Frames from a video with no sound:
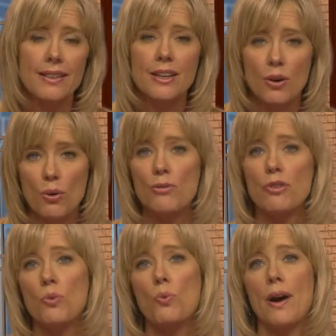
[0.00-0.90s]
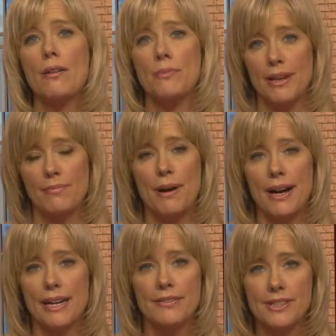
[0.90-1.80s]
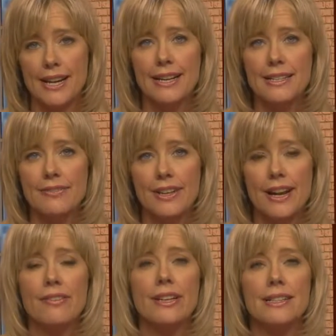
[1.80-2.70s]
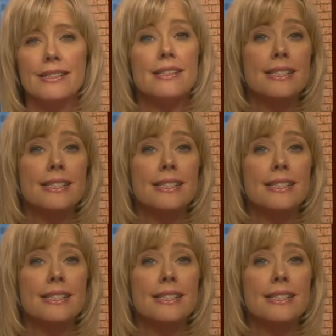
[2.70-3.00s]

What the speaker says: The overwhelming body of scientific evidence